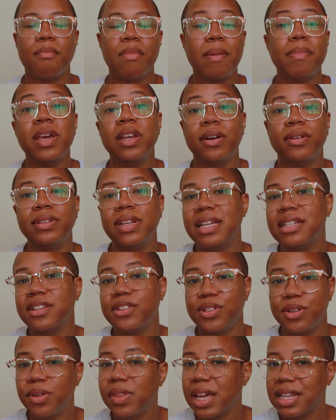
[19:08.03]
Maybe you don't need
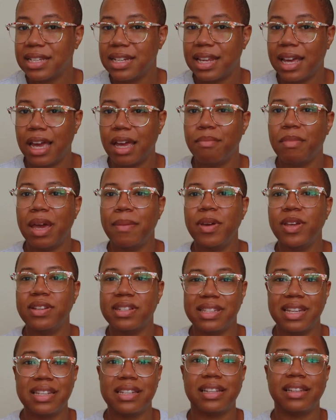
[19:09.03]
to do that today. Maybe you
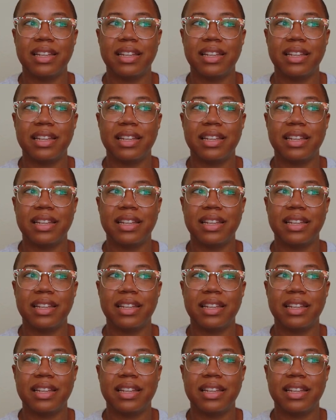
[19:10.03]
just need